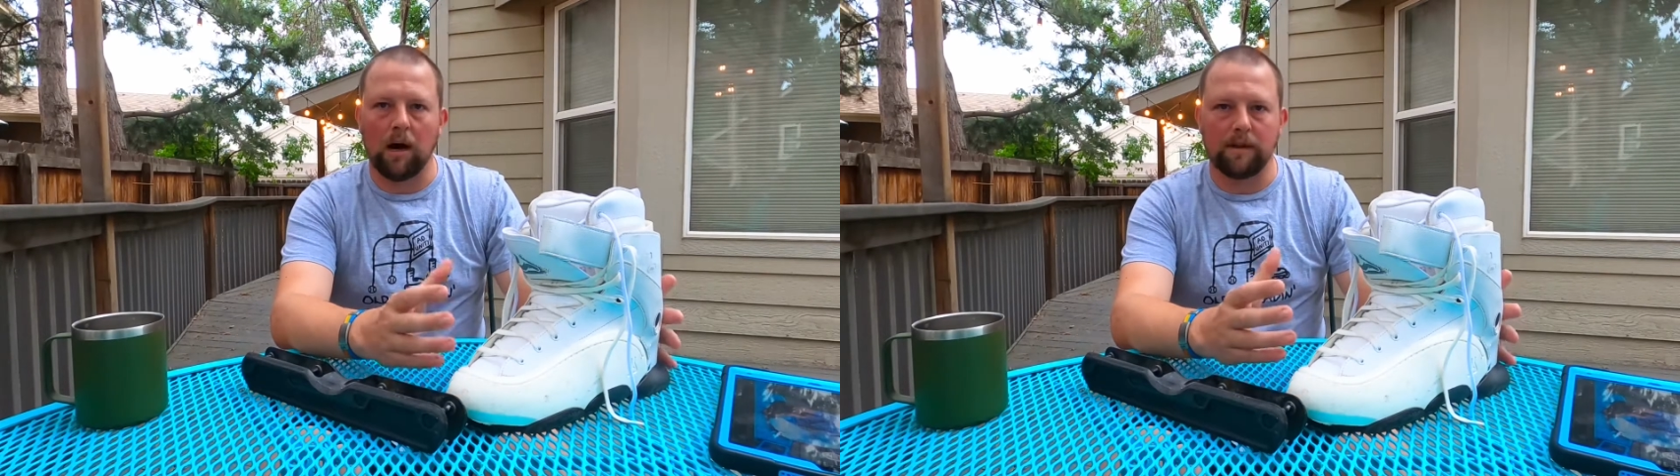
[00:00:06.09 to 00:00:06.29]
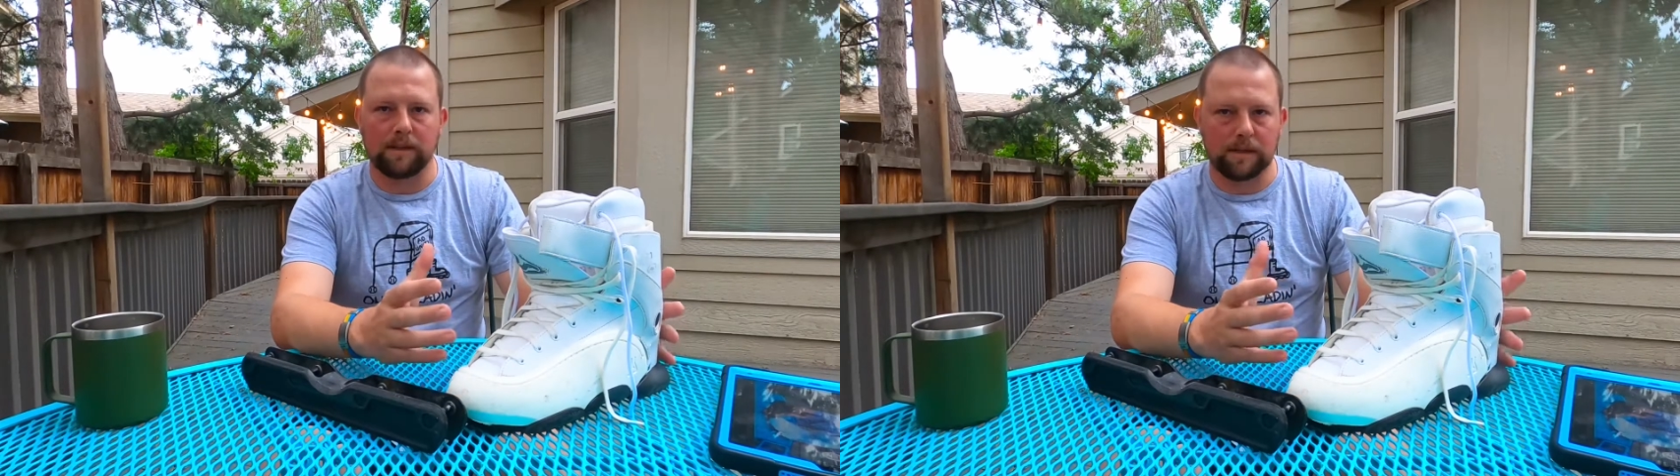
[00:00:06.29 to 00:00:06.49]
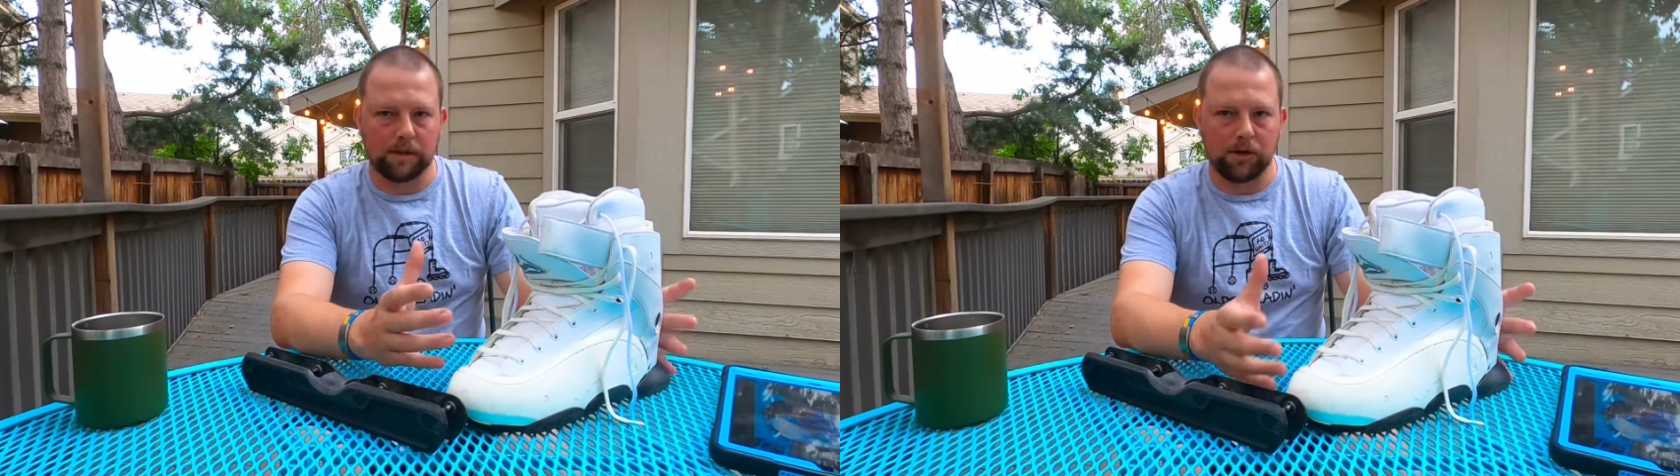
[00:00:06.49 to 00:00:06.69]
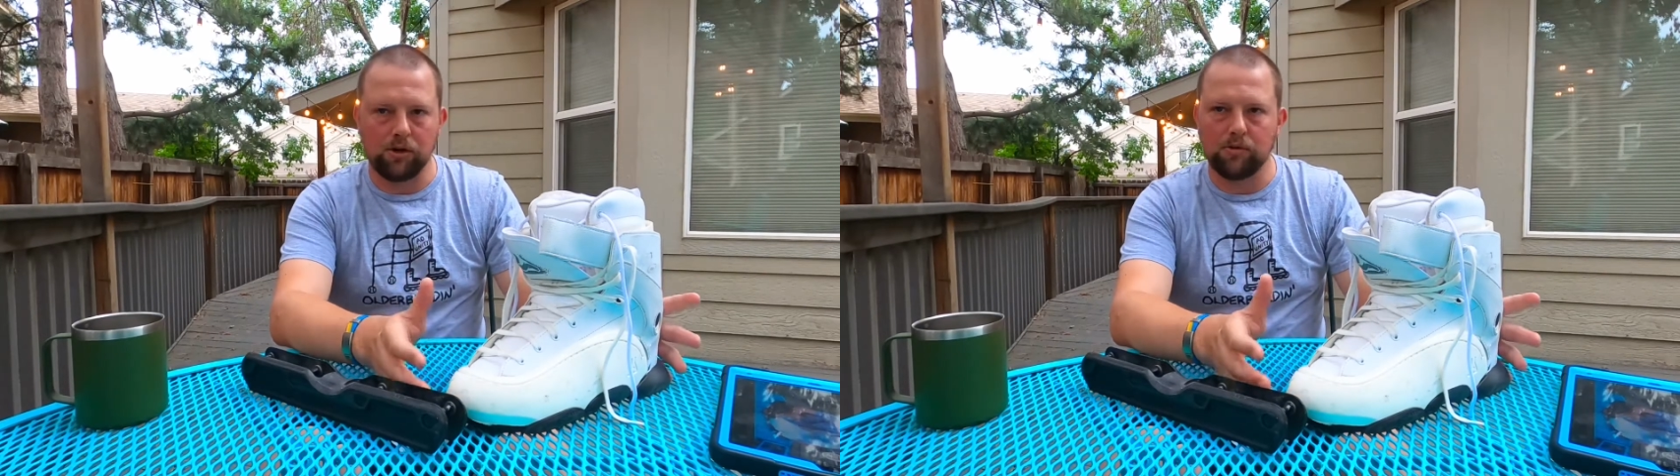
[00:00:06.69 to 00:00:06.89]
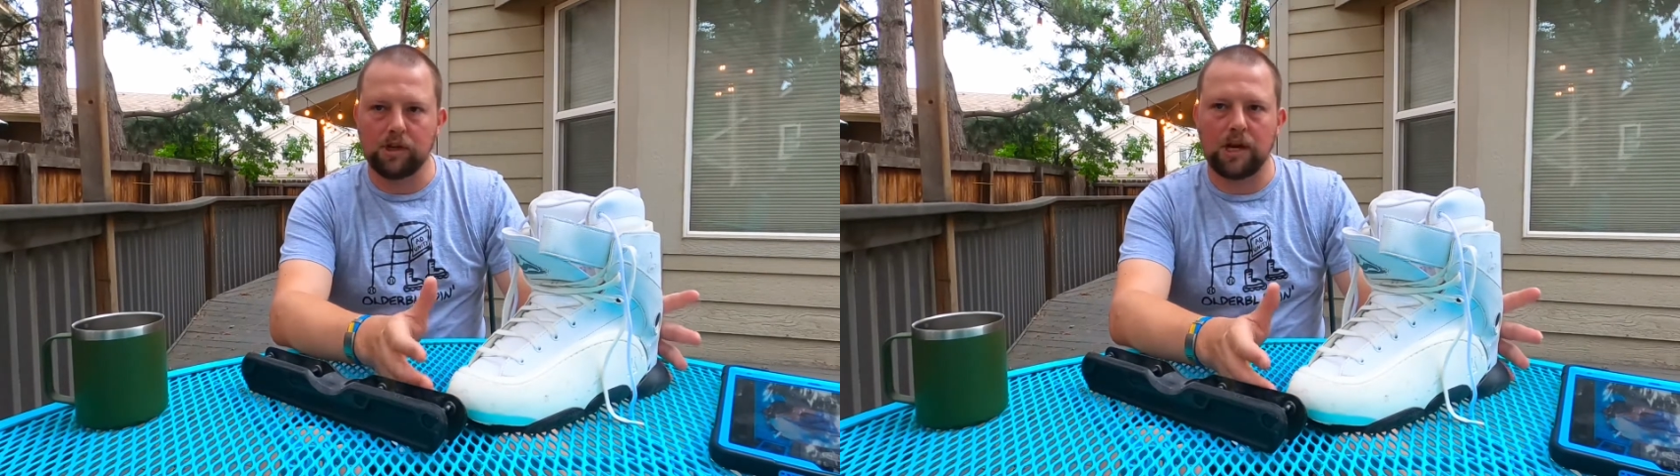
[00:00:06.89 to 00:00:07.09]
This is a
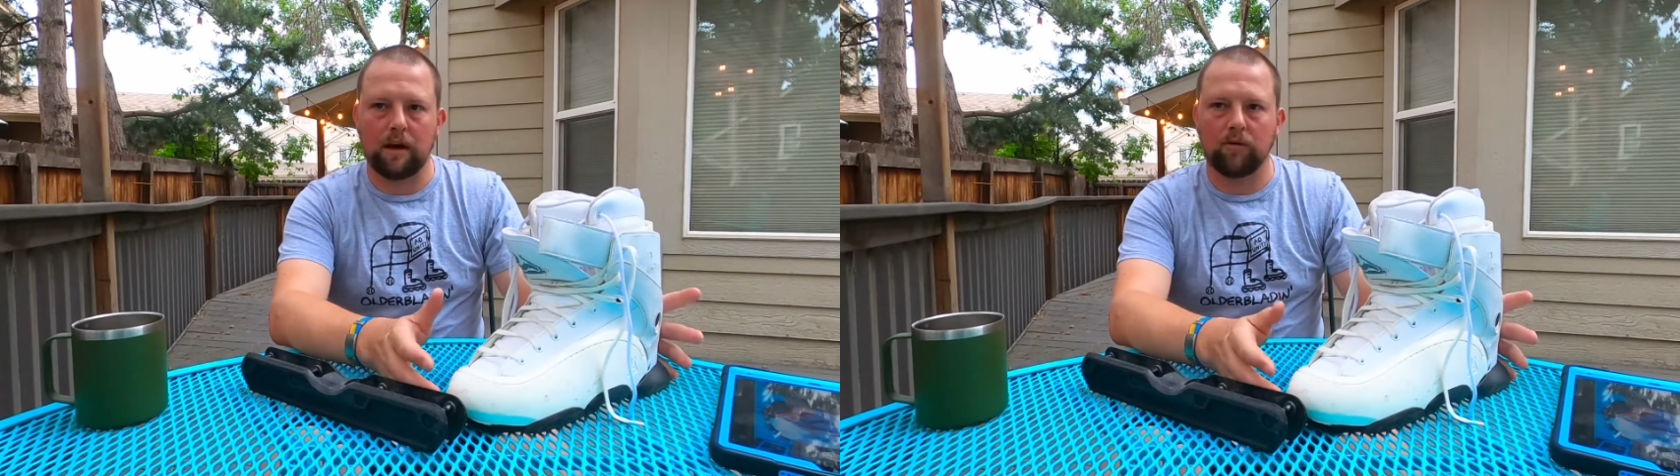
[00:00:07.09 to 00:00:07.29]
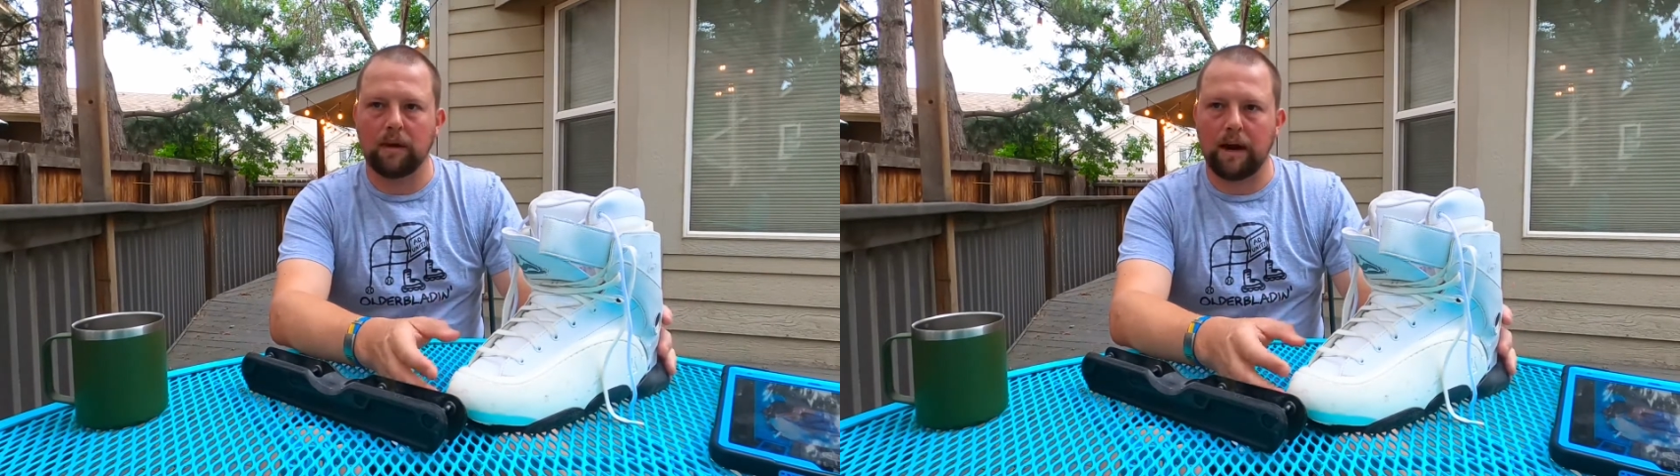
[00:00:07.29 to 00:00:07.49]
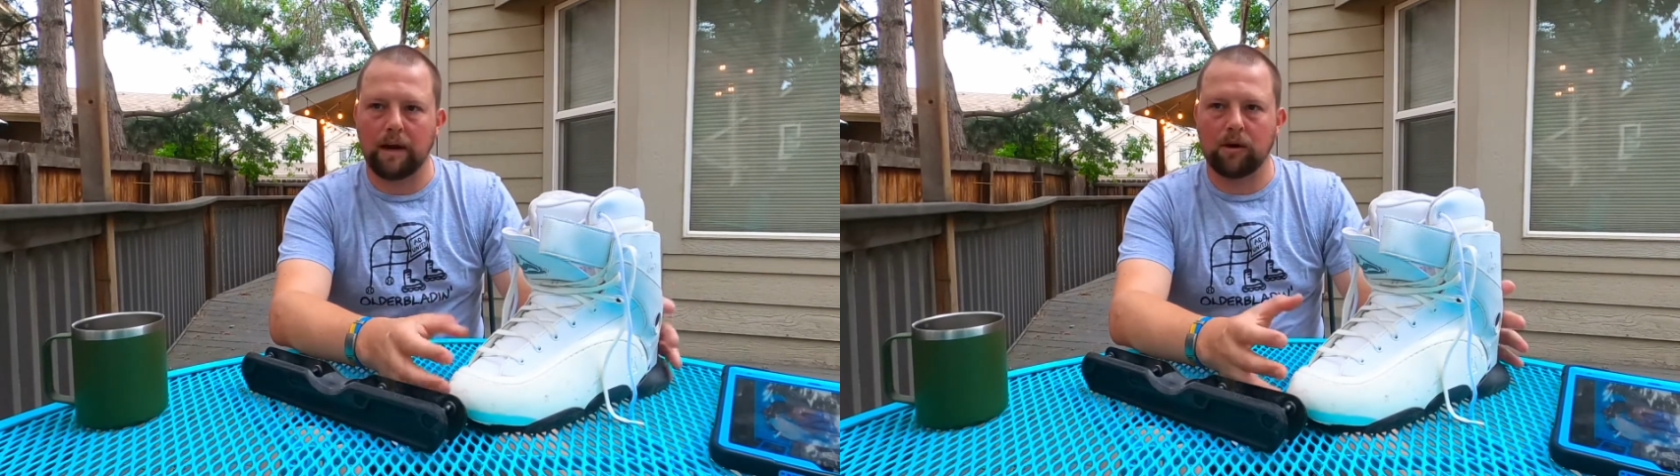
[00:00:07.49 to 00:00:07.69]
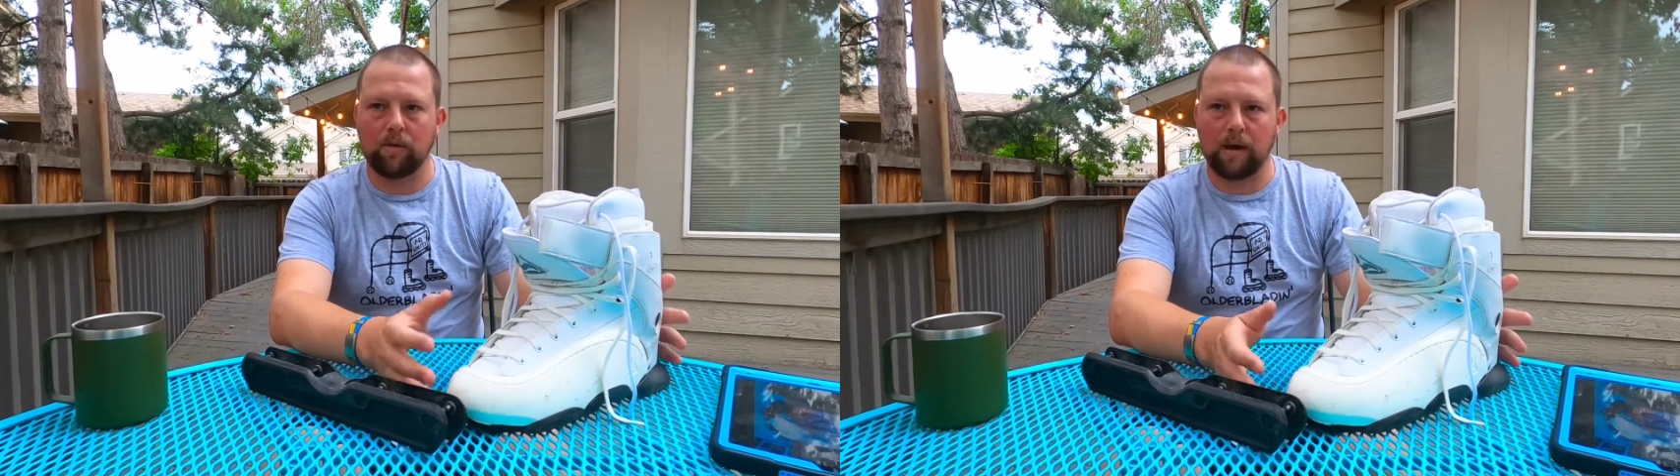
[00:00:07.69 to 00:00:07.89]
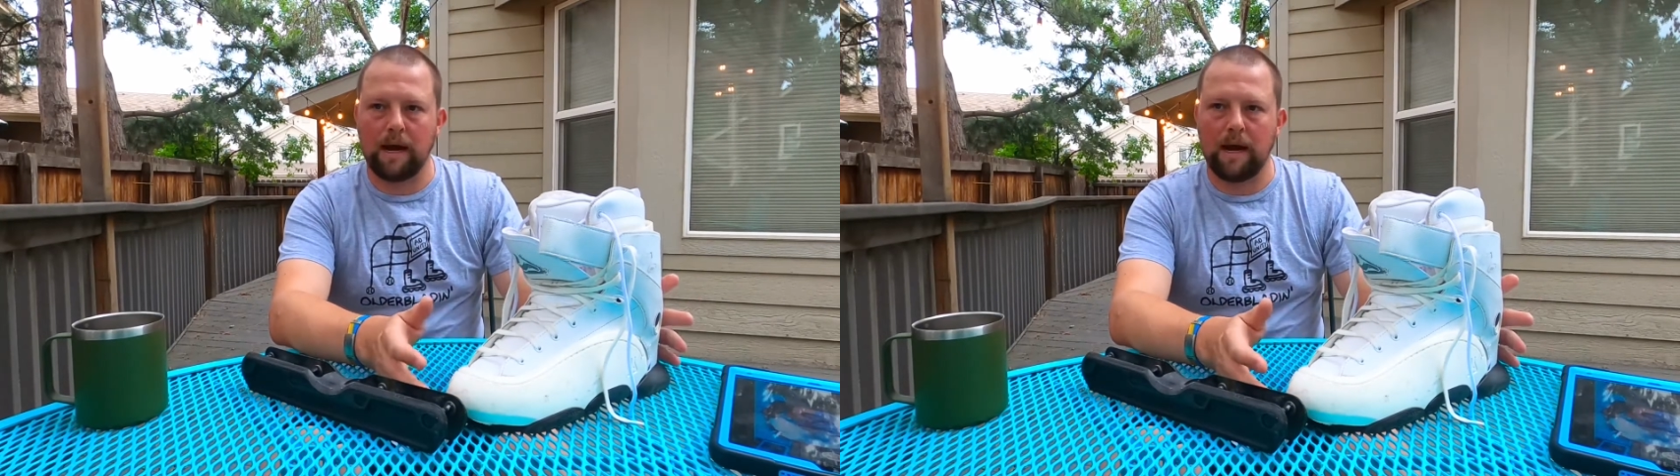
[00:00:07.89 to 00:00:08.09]
new channel that I
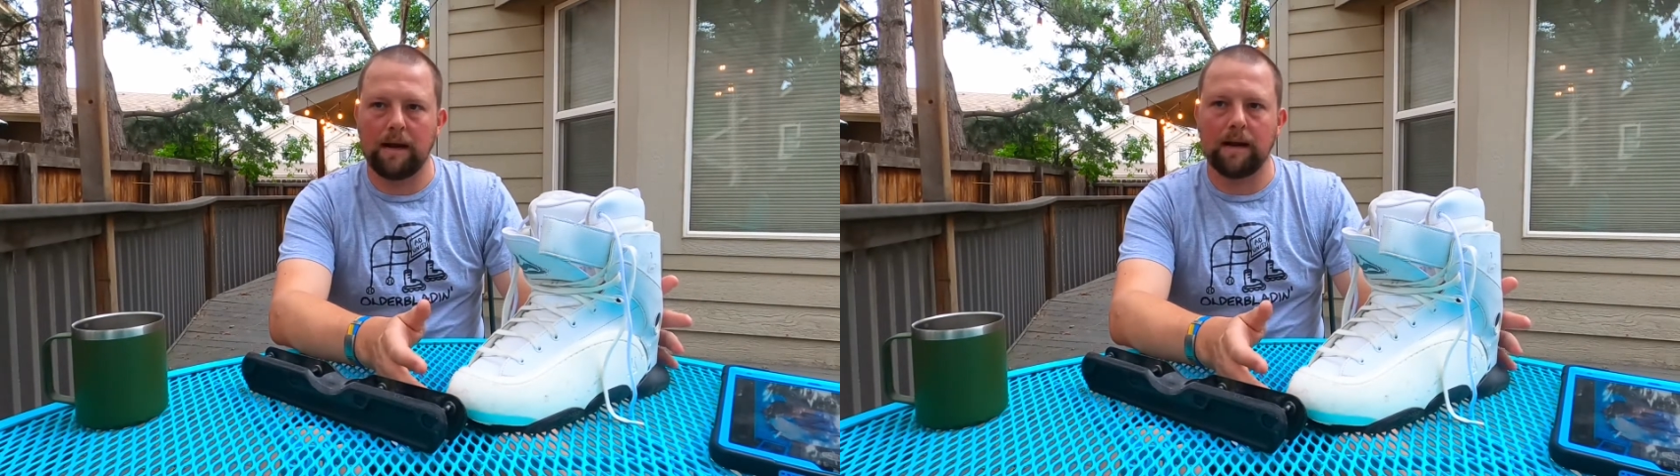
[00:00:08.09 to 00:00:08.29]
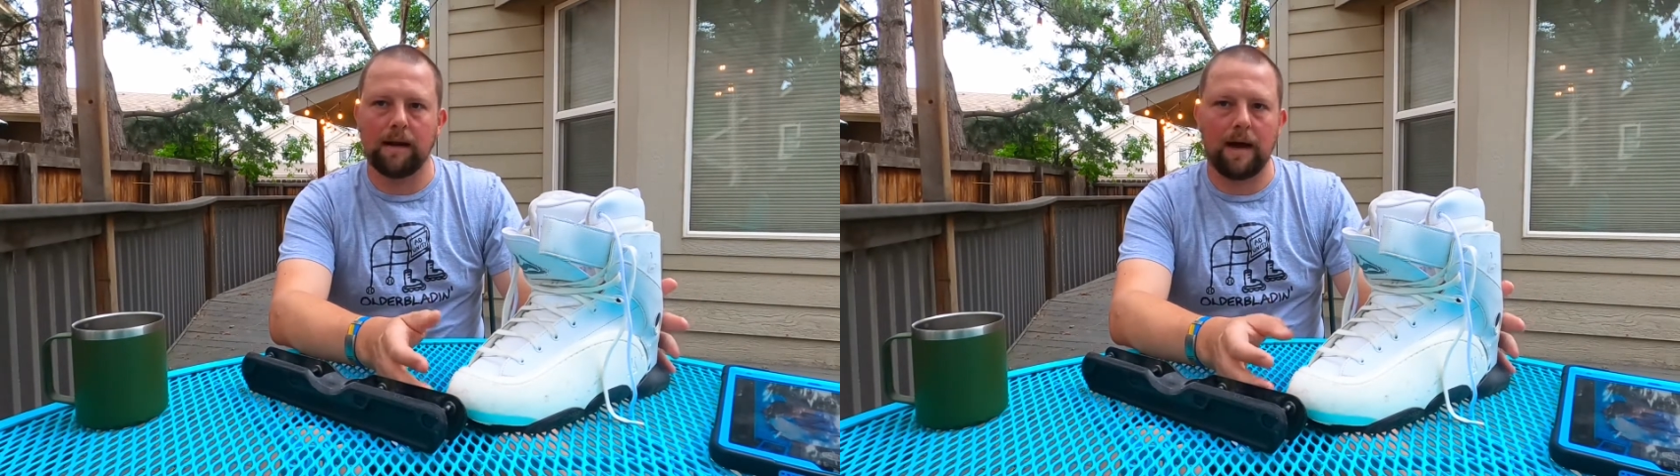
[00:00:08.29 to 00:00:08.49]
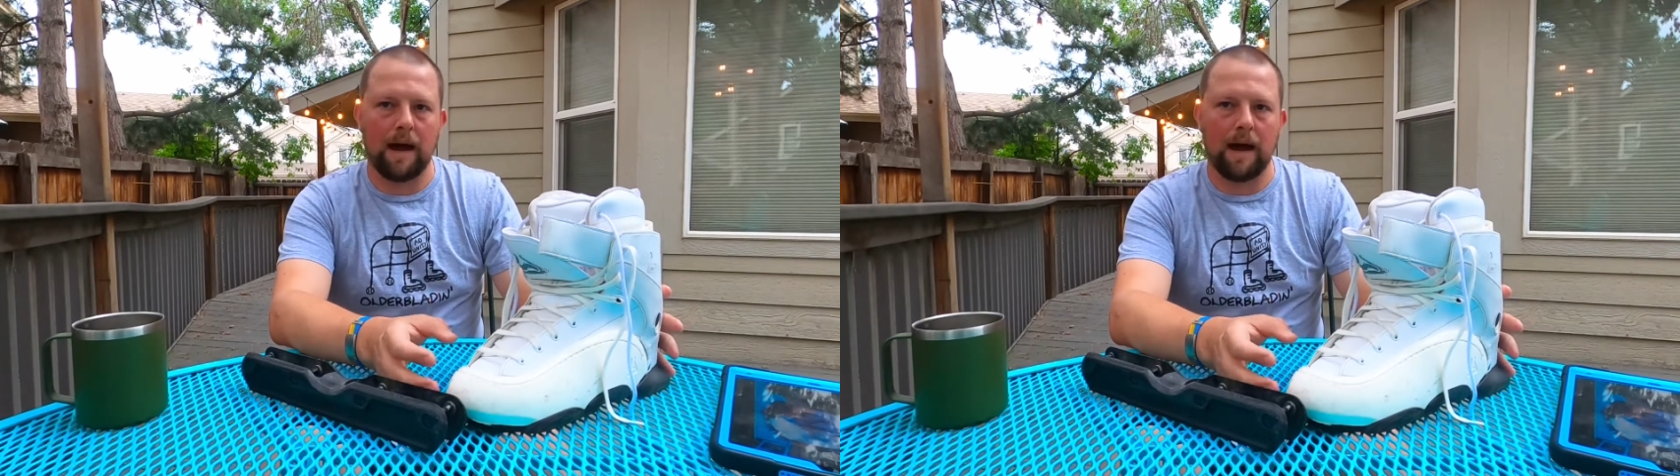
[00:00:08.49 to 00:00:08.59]
created,